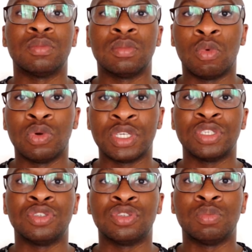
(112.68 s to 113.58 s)
more
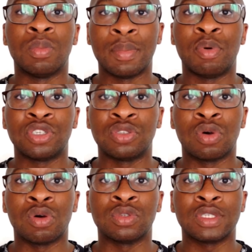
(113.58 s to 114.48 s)
attention to my personal
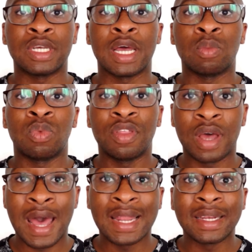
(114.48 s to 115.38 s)
goals and whether I
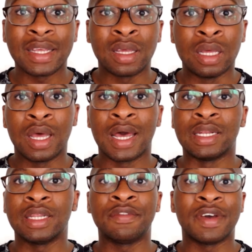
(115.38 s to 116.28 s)
had any, and
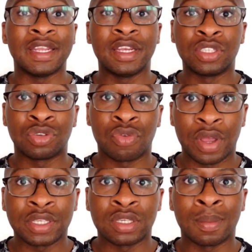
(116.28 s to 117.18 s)
if I needed to
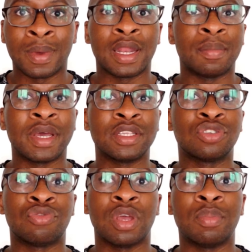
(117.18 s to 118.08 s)
create some. And I began to
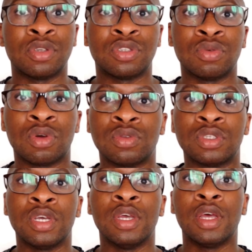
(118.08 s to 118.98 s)
create personal goals
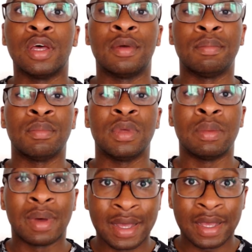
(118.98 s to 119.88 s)
in
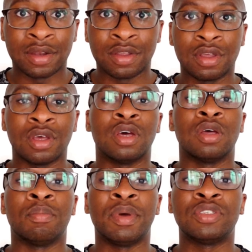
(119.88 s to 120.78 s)
my head,
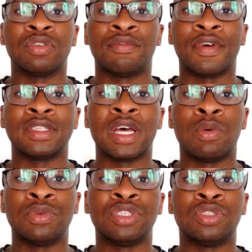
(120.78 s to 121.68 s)
based on the fact that I
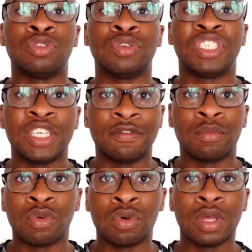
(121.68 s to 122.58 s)
wanted to achieve more.